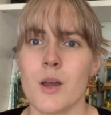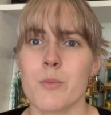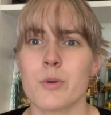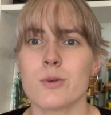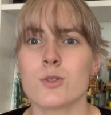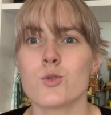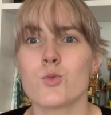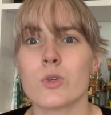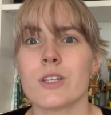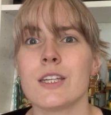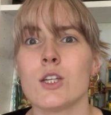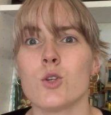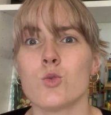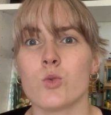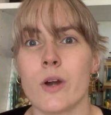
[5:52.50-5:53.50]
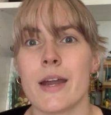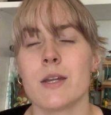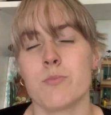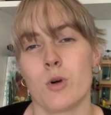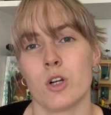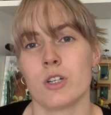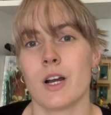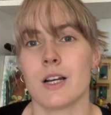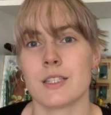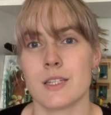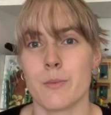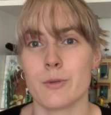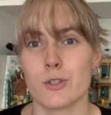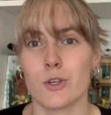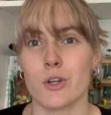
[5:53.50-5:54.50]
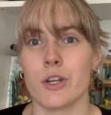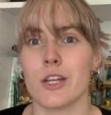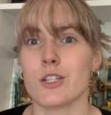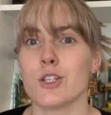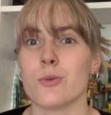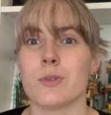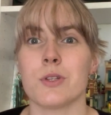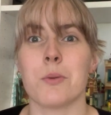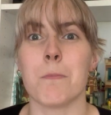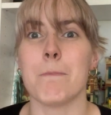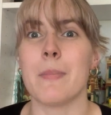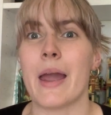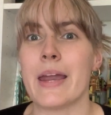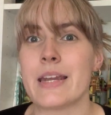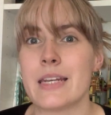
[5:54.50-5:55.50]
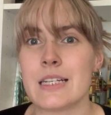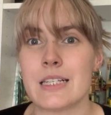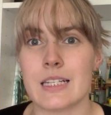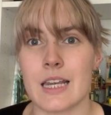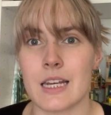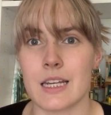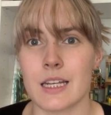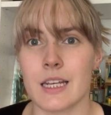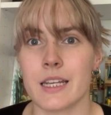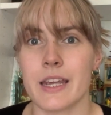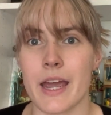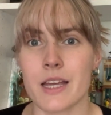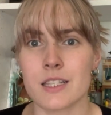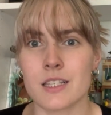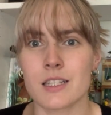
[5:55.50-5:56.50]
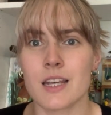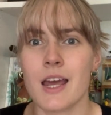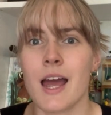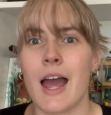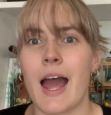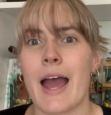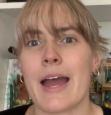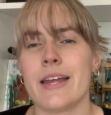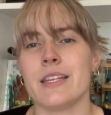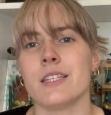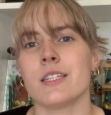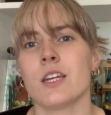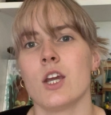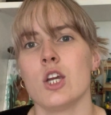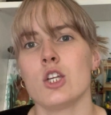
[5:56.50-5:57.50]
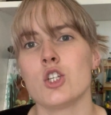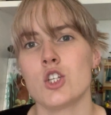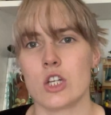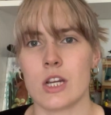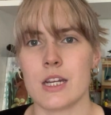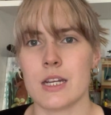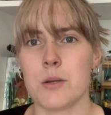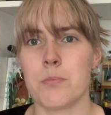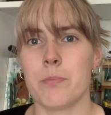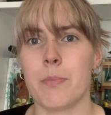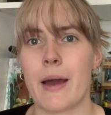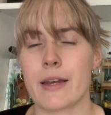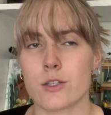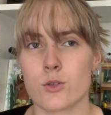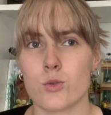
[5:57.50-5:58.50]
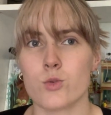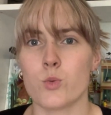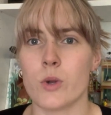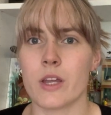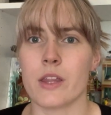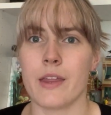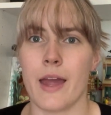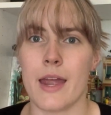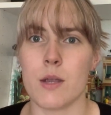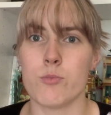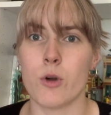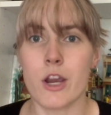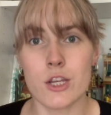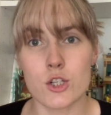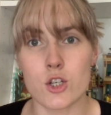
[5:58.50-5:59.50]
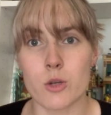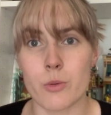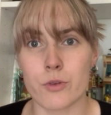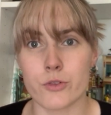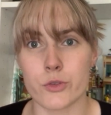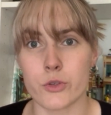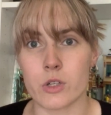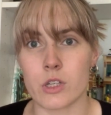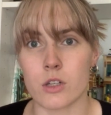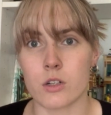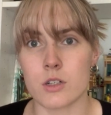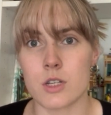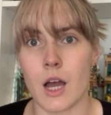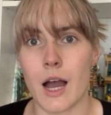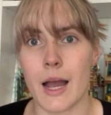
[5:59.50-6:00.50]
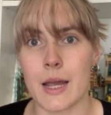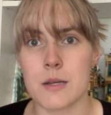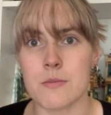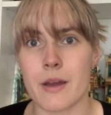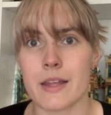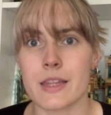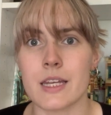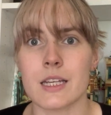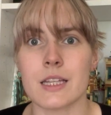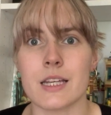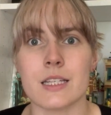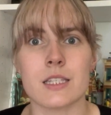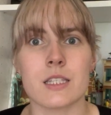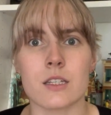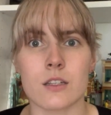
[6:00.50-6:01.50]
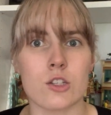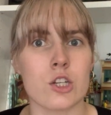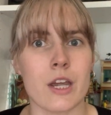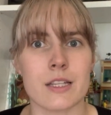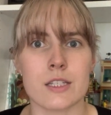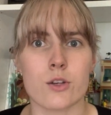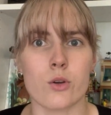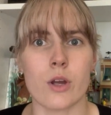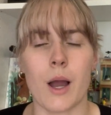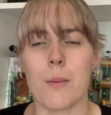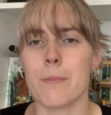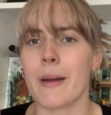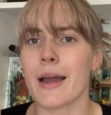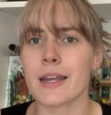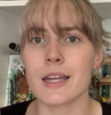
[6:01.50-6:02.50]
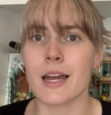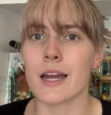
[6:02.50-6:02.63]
but it was a really great podcast episode, and she was an amazing guest. And she battled with a brain tumor for a really long time. I think there's still a chance it could come back